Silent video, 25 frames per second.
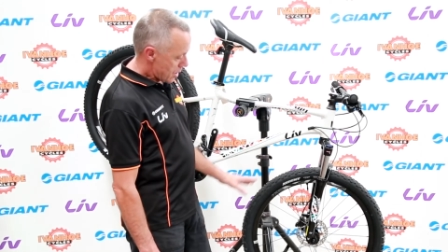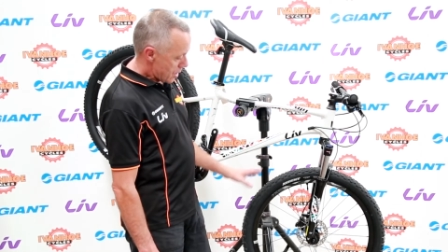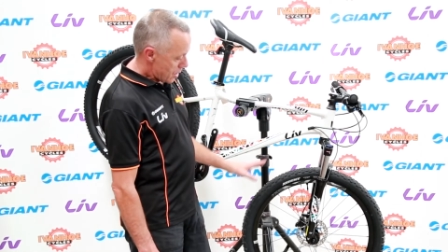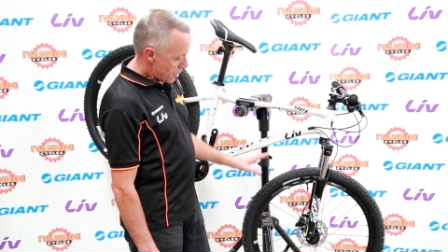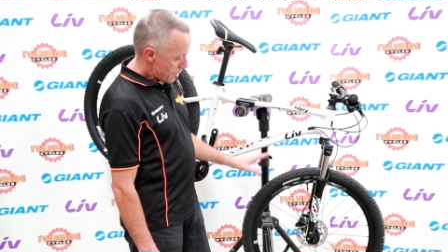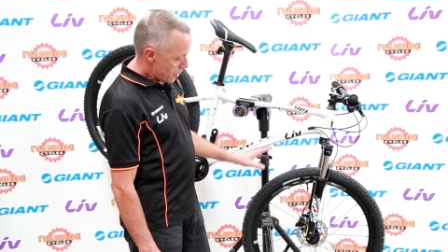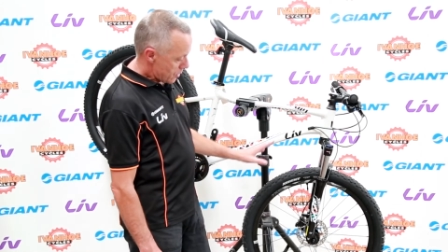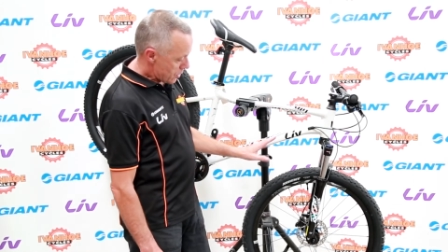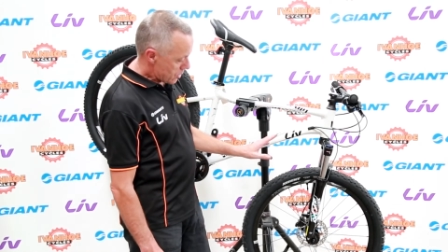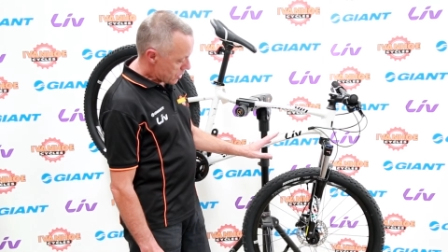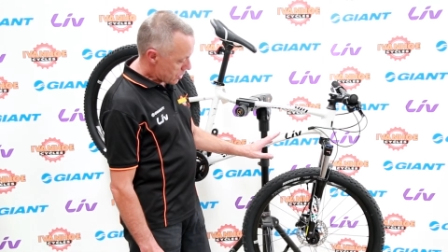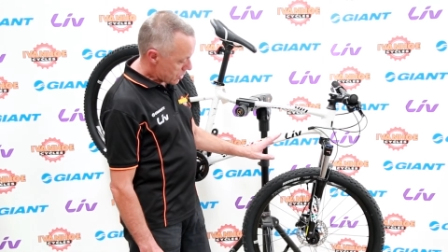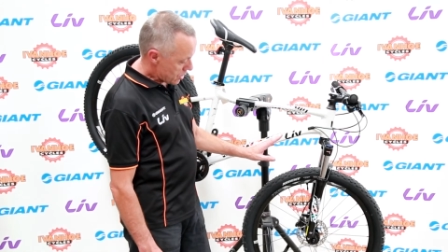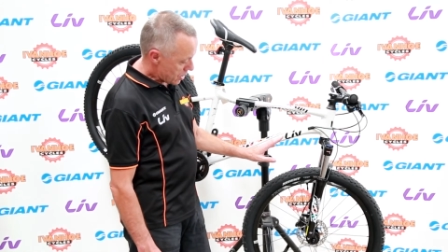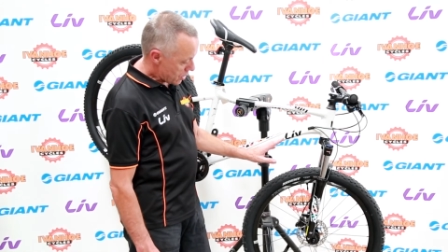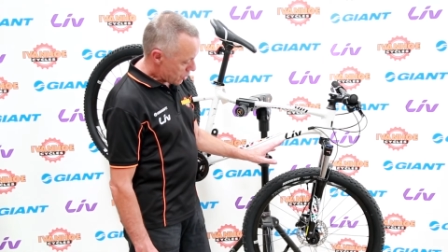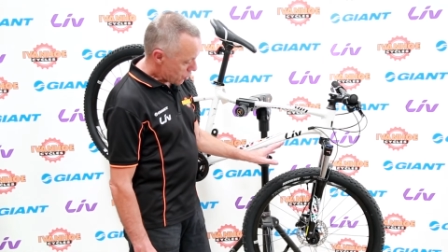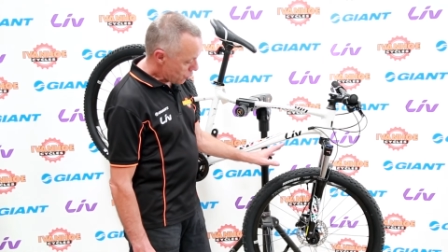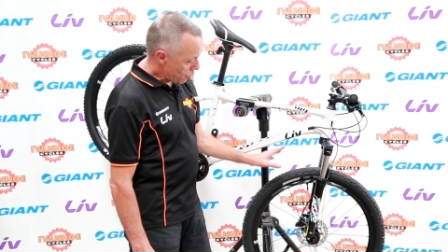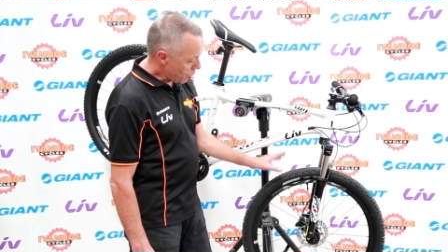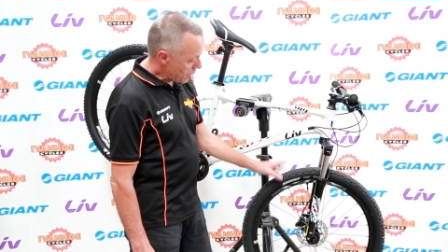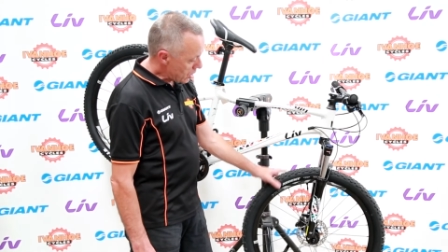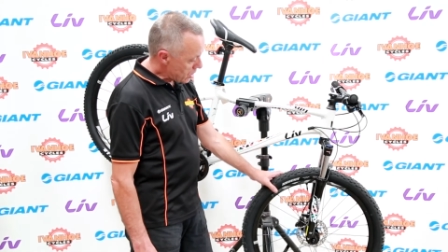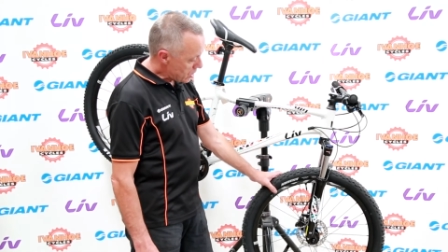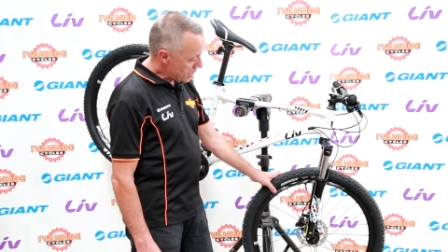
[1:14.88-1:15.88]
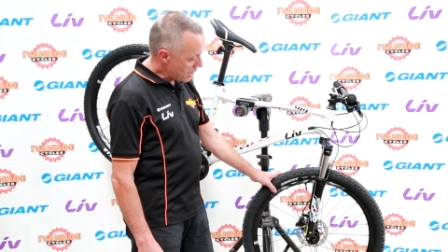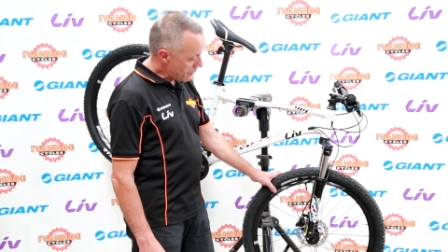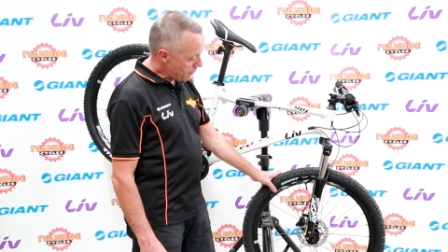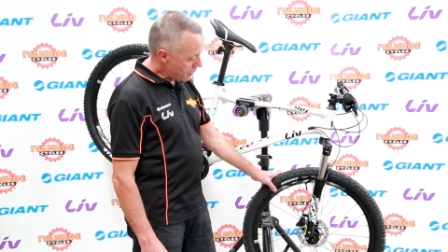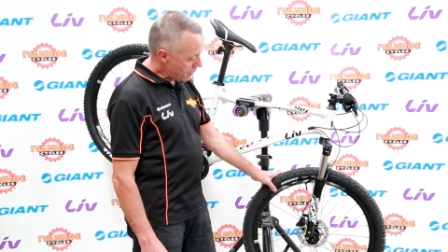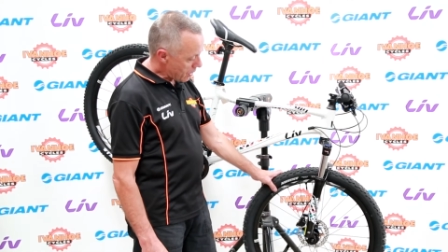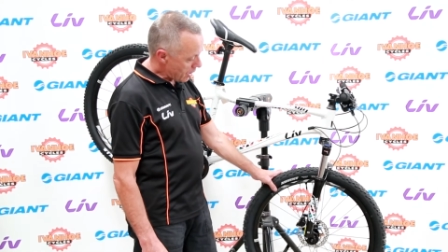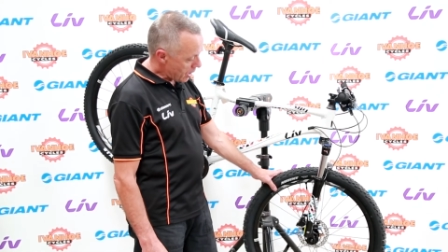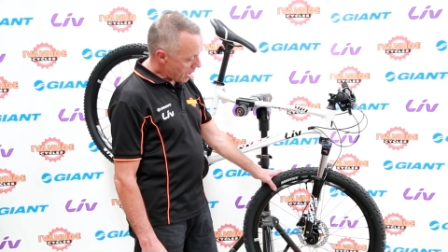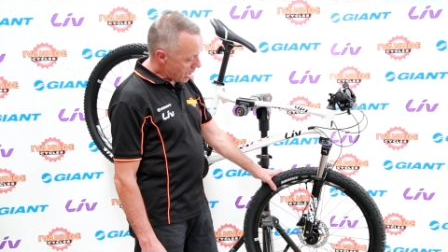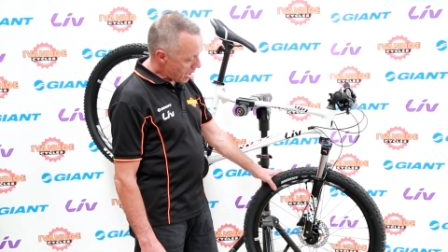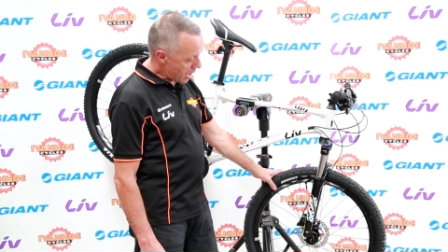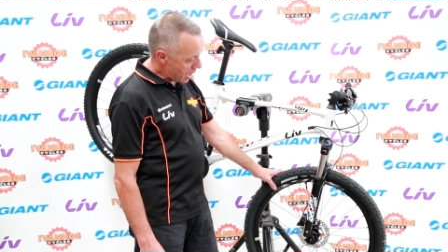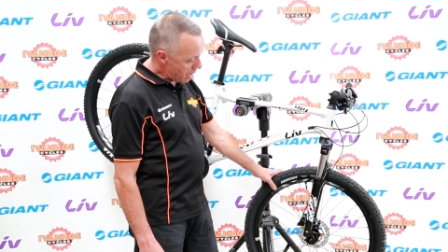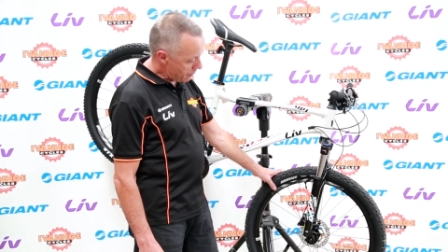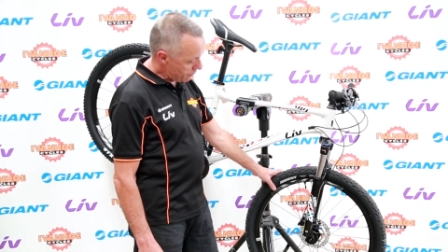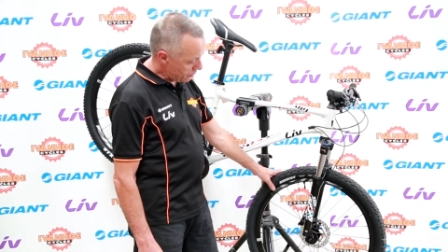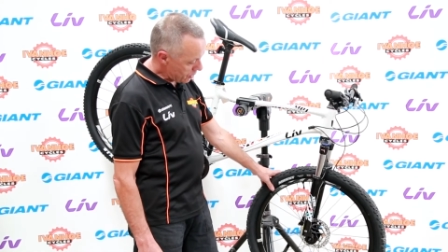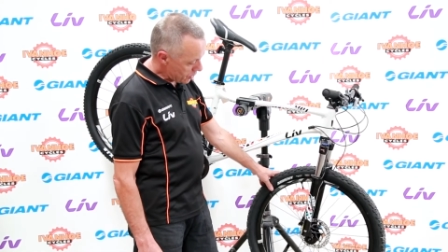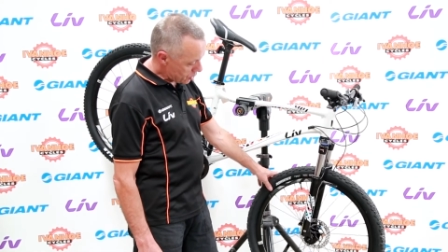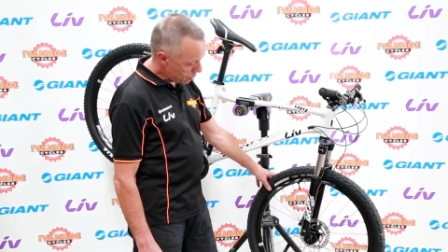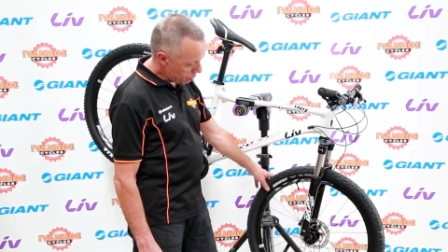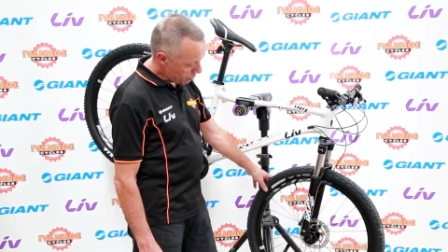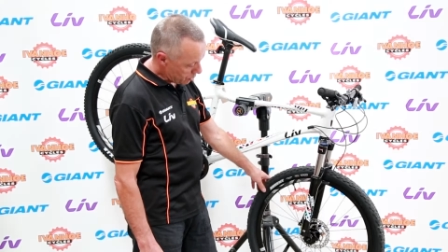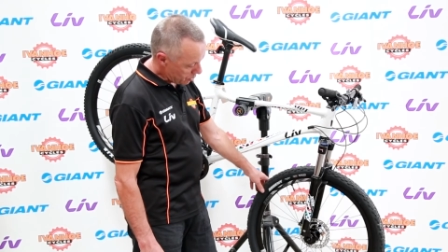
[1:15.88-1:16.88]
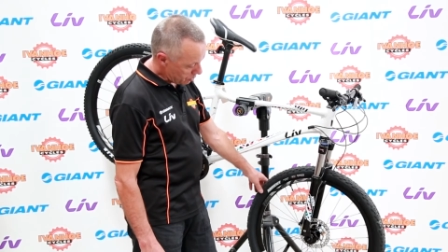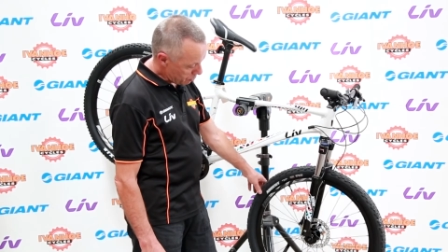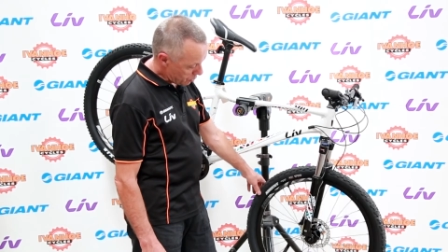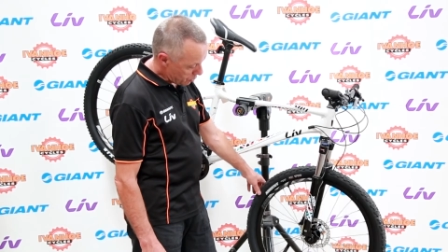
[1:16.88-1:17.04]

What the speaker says: This is a 27.5-inch wheel